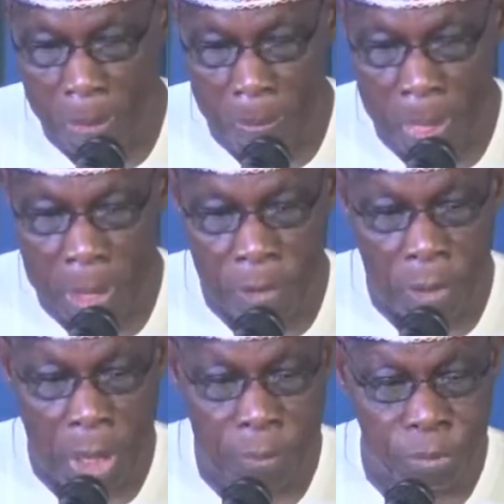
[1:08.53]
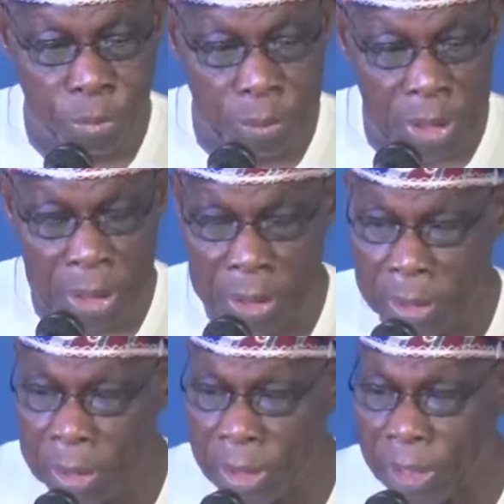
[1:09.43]
he would come to me
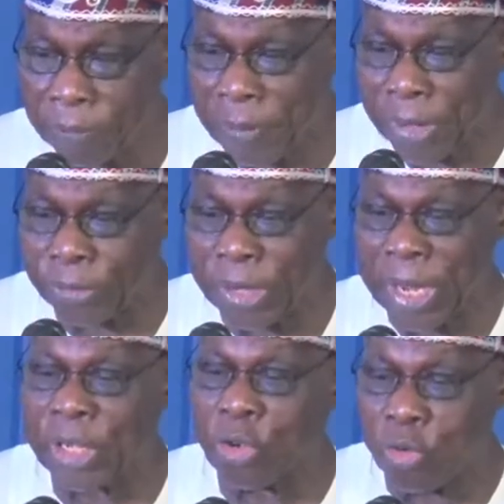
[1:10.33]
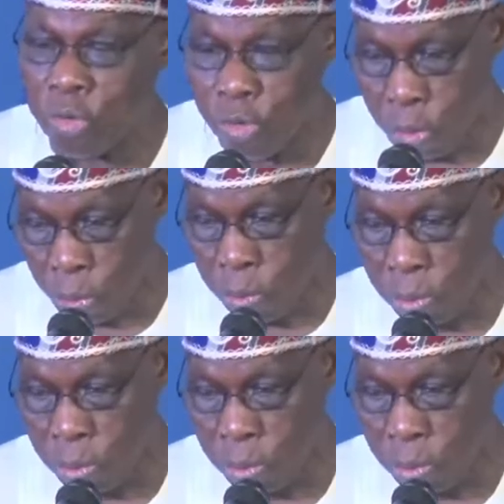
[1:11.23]
if I said no,